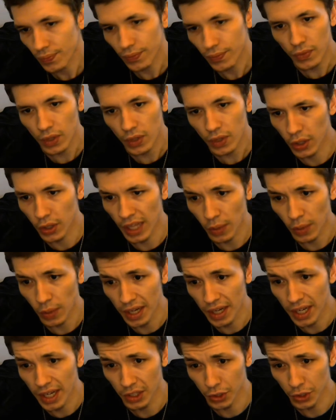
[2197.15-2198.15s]
so that's why he
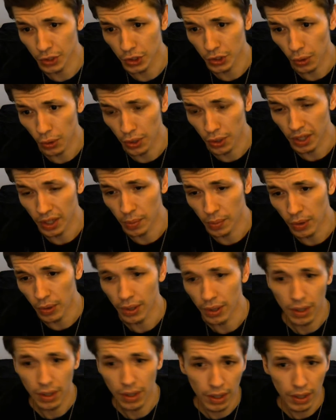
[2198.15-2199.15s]
doesn't use a sword anymore.
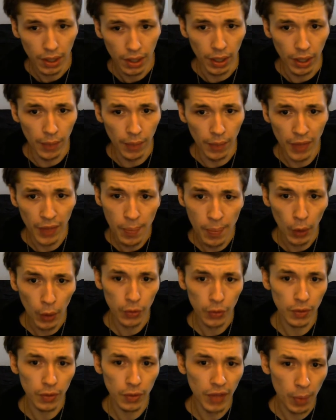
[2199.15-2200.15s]
They
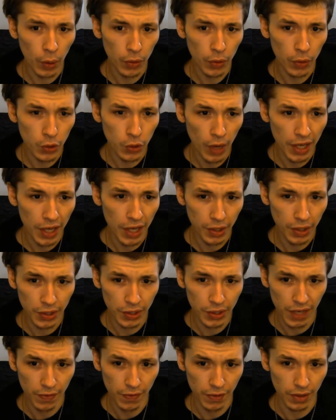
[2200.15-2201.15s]
both trained under
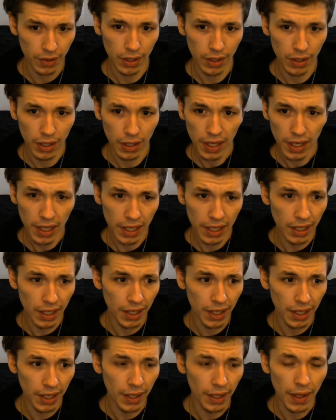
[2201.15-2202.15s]
Zephyr, and
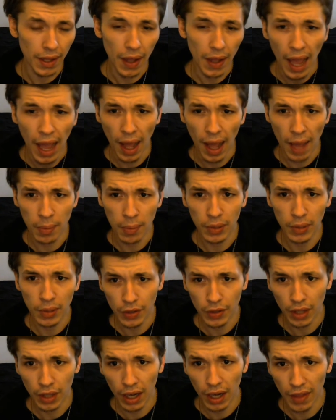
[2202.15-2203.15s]
I believe a
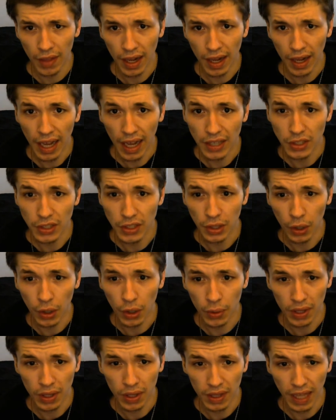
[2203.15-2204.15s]
lot of that has to go
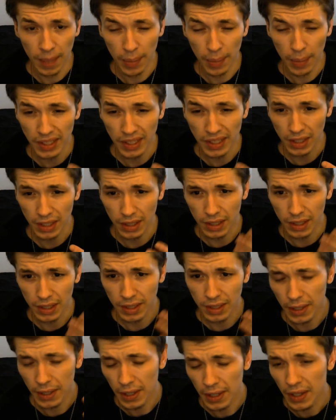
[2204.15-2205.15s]
with that. Basically,
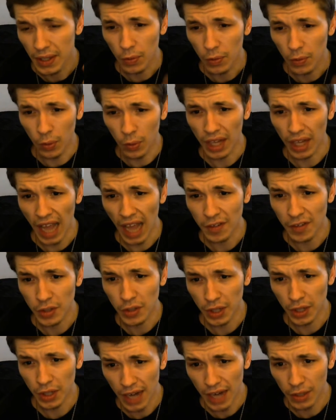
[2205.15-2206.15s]
after
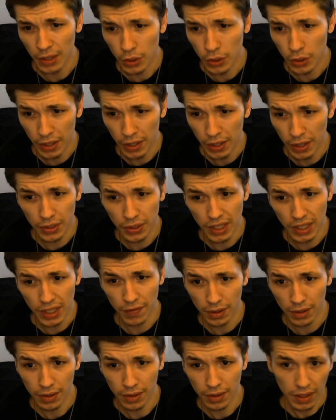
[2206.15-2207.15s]
Akainu trained under
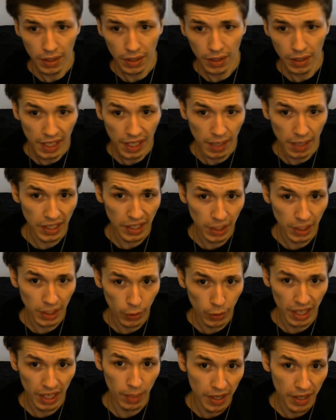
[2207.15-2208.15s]
Zephyr, he basically
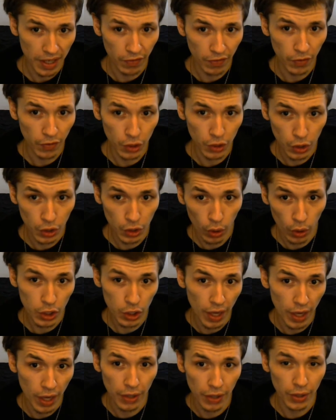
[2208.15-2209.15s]
recommended Fujitora to
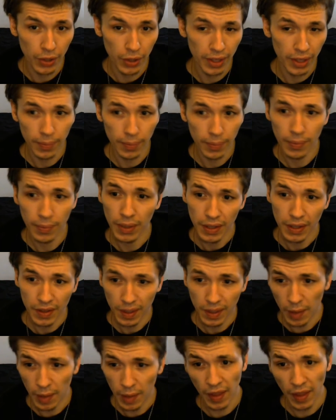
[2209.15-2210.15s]
train under him.
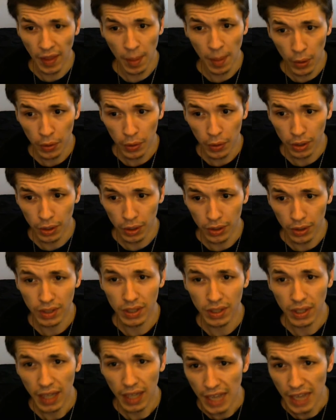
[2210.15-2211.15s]
They both learned.
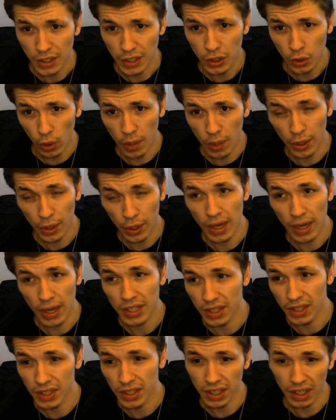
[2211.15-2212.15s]
As the story
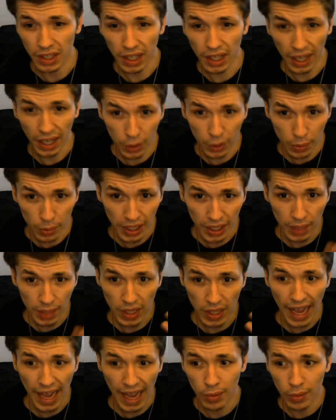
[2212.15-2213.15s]
progresses, Akainu becomes the
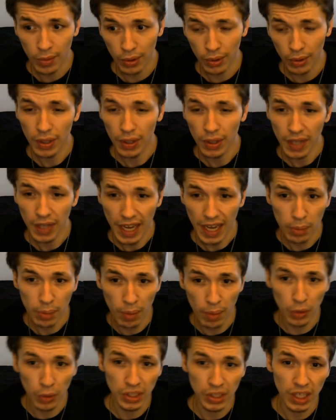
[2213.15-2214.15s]
admiral, and he
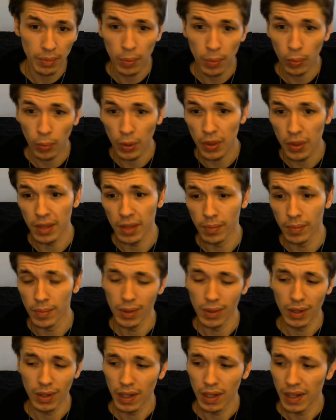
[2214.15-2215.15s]
promotes him up with him.
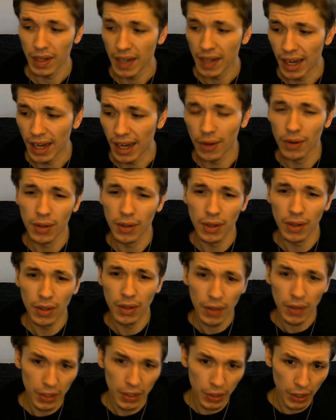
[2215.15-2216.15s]
Now,
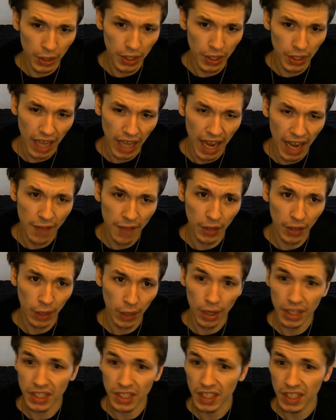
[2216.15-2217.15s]
I feel like we're
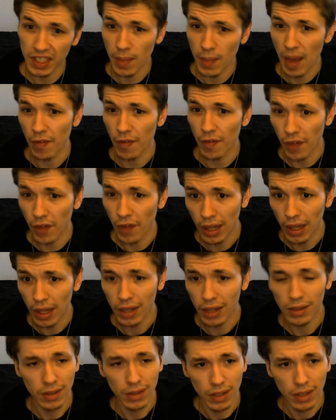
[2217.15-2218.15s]
gonna see them have a
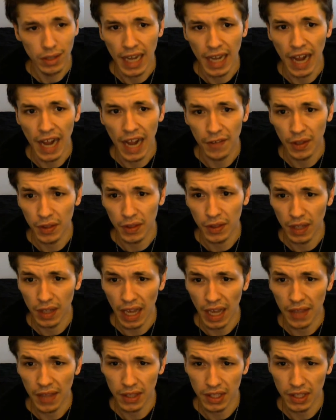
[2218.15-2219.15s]
fallout, and I
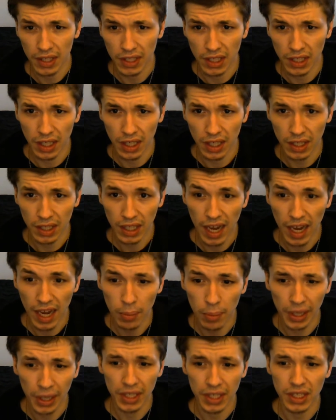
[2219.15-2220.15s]
think this is gonna kind of
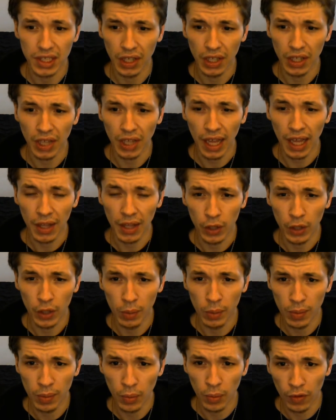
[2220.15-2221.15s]
bring us a little bit more